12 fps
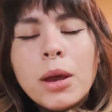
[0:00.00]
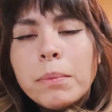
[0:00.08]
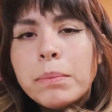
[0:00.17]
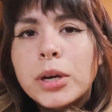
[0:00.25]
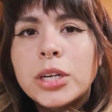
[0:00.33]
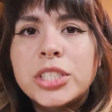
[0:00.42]

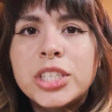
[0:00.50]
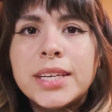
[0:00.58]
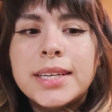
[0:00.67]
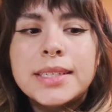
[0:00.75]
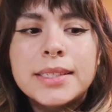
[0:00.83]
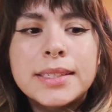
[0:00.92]

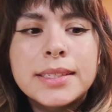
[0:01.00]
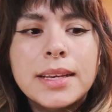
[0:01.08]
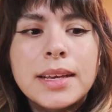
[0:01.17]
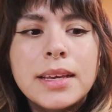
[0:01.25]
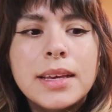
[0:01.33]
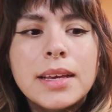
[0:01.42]

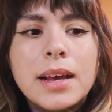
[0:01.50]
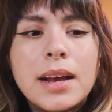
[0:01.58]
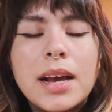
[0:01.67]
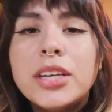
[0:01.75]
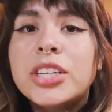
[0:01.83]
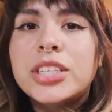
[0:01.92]
purchase
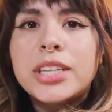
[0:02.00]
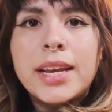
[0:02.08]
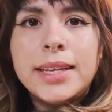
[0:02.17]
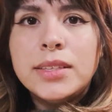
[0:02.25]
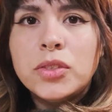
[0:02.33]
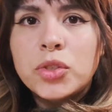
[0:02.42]
a
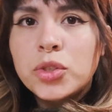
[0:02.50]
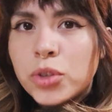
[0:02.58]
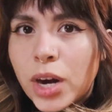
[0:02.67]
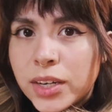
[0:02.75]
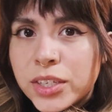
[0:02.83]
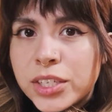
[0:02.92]
shade
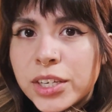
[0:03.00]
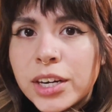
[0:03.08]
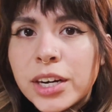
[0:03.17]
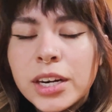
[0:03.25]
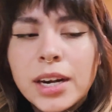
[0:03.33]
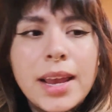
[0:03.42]

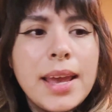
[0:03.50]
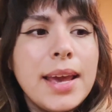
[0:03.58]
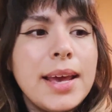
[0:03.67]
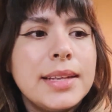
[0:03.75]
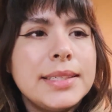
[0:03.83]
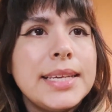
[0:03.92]
structure
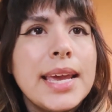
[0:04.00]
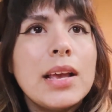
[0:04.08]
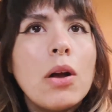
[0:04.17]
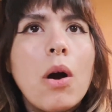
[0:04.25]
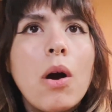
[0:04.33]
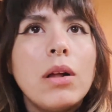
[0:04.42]
and
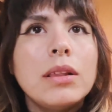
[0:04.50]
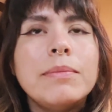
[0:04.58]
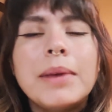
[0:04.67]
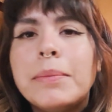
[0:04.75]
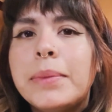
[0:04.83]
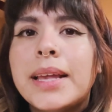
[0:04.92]
take all
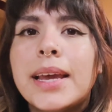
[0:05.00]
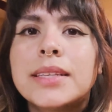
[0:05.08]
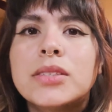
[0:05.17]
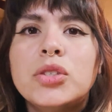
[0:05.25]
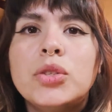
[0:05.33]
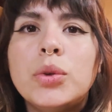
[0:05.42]
of my
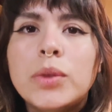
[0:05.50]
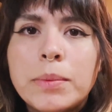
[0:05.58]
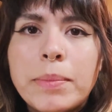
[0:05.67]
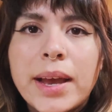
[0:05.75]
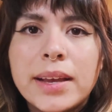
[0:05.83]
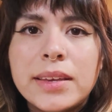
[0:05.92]
plants to
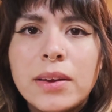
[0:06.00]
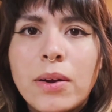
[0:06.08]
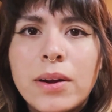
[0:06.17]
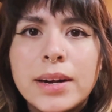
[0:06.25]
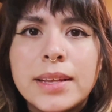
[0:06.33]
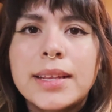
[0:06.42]
the
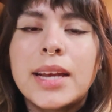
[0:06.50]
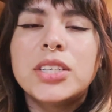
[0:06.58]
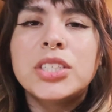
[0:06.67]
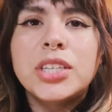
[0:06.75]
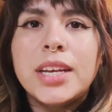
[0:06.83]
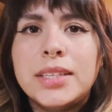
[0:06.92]
backyard in
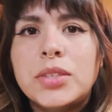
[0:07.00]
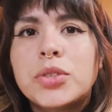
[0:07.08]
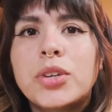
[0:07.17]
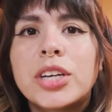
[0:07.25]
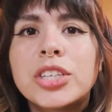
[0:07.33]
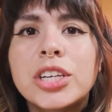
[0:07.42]
that shade
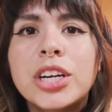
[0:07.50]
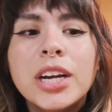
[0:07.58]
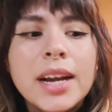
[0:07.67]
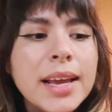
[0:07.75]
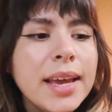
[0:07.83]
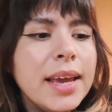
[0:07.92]

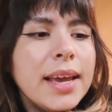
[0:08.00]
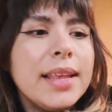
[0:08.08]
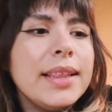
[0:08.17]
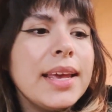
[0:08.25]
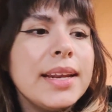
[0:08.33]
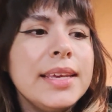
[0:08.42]
structure,
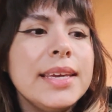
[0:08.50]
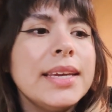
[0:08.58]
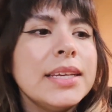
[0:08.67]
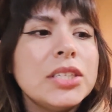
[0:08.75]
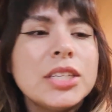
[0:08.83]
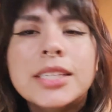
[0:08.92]
and then he
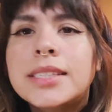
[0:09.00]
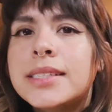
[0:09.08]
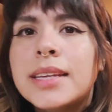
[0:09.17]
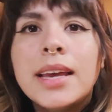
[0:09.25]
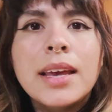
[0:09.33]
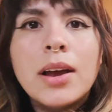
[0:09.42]
can
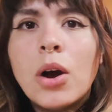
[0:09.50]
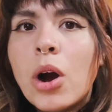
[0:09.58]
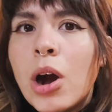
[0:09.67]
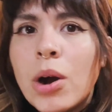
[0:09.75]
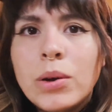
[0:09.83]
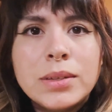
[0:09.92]
just
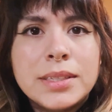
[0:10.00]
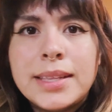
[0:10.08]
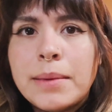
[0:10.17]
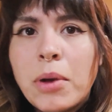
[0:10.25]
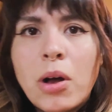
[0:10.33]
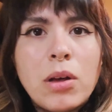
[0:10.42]
hose
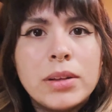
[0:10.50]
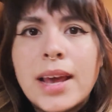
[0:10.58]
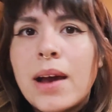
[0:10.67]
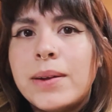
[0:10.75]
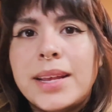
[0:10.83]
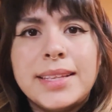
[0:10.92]
them all
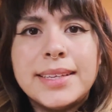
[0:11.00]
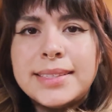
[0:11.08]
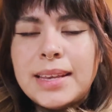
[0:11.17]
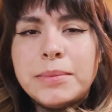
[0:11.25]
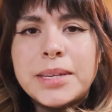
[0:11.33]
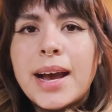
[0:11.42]
down at the
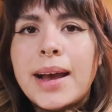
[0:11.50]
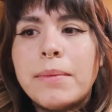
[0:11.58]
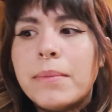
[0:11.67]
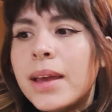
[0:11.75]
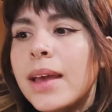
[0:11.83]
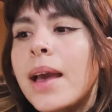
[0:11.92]
same
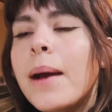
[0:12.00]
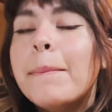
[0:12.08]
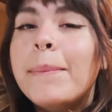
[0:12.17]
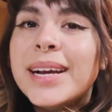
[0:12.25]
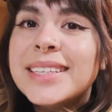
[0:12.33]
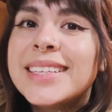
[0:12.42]
time.
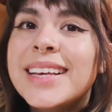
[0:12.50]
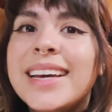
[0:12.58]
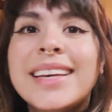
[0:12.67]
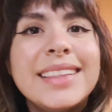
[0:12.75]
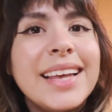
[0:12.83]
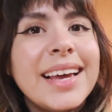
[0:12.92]
But
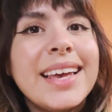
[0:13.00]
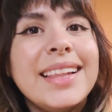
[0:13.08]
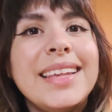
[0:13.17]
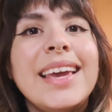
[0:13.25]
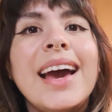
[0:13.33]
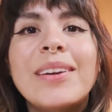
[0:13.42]

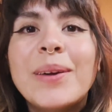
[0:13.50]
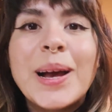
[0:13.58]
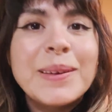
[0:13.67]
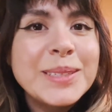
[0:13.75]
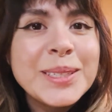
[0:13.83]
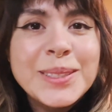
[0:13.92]
luckily I don't
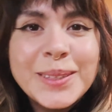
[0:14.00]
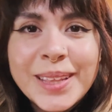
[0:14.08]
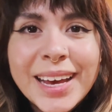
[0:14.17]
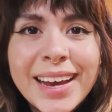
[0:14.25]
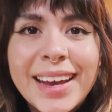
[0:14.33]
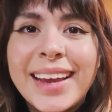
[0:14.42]
have to do
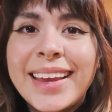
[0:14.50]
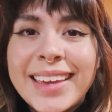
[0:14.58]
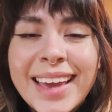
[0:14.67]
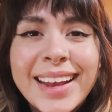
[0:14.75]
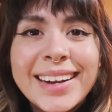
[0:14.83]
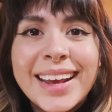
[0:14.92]
that
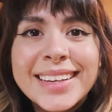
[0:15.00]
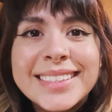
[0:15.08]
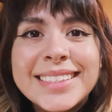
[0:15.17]
again next